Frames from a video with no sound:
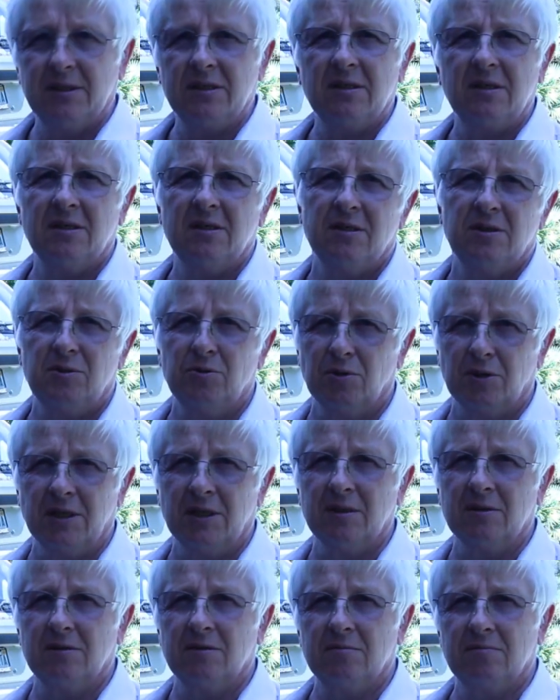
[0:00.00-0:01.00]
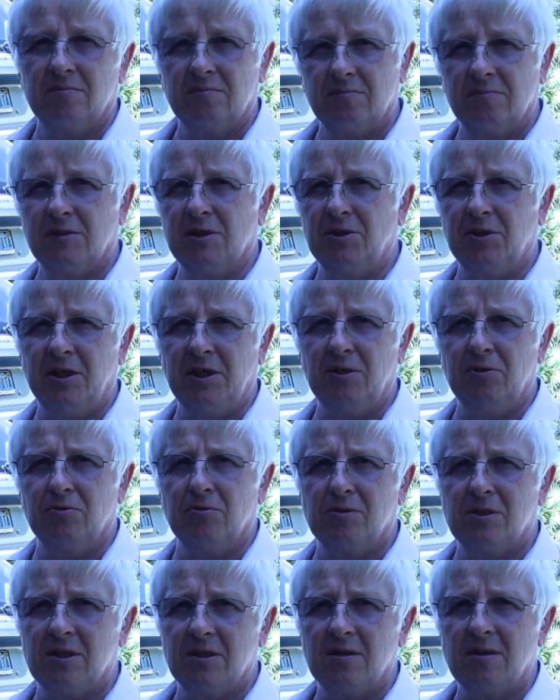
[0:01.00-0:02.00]
it, you can
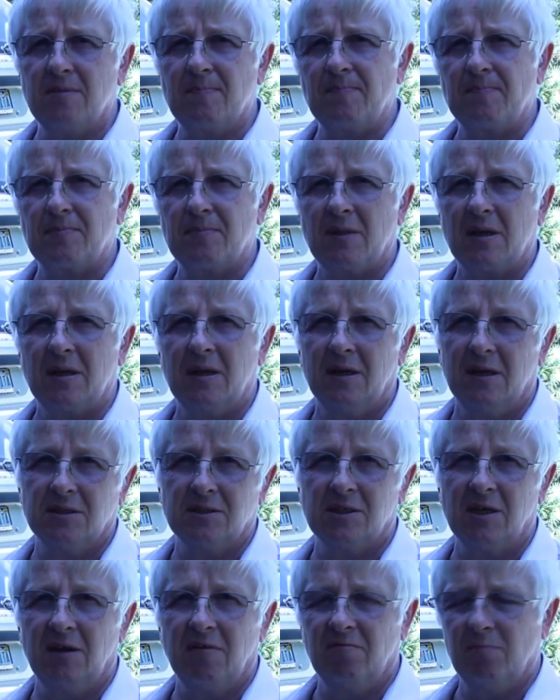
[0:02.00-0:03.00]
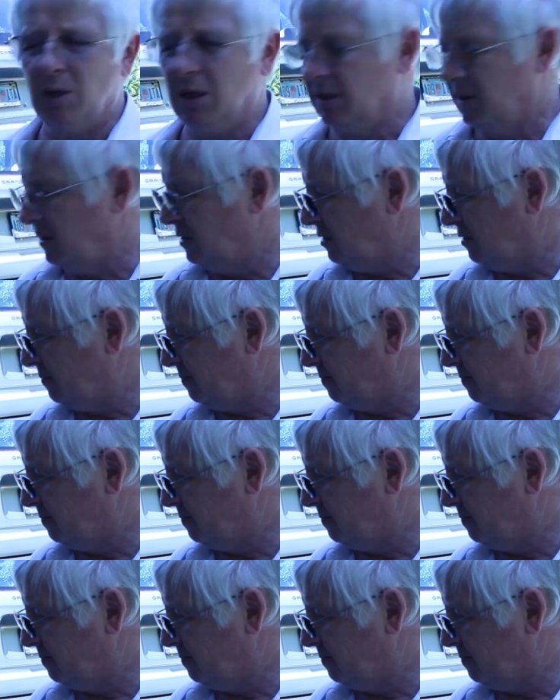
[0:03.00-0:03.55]
reuse it and save money.